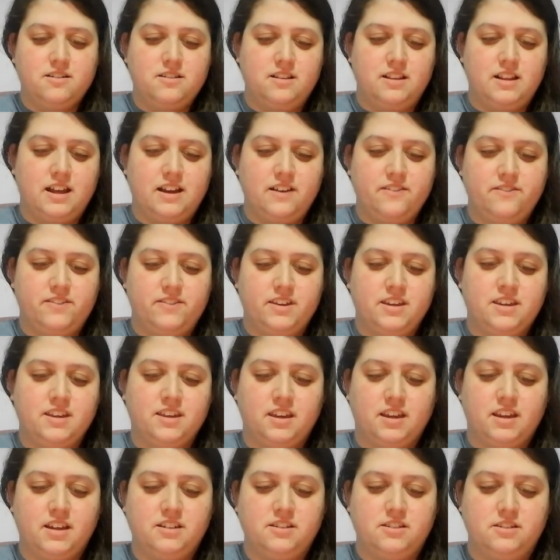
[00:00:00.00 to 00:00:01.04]
Laughing
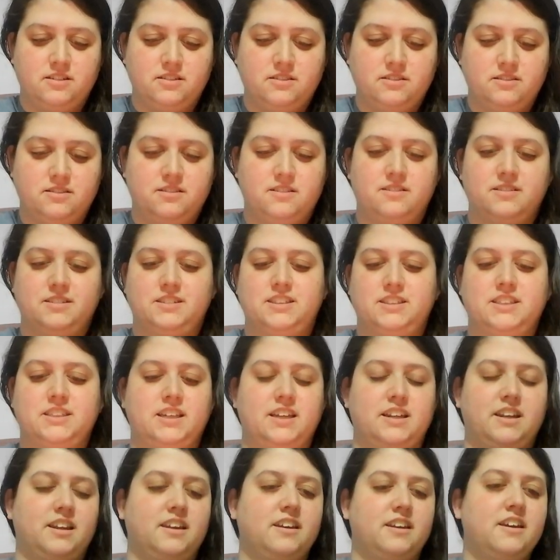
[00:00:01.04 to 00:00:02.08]
at you. No, just
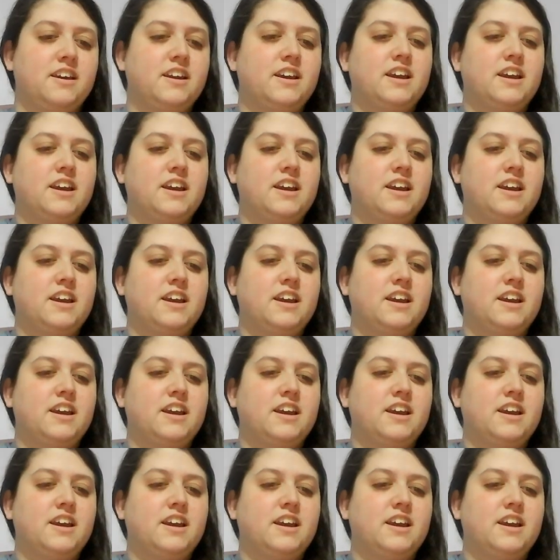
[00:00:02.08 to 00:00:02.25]
kidding.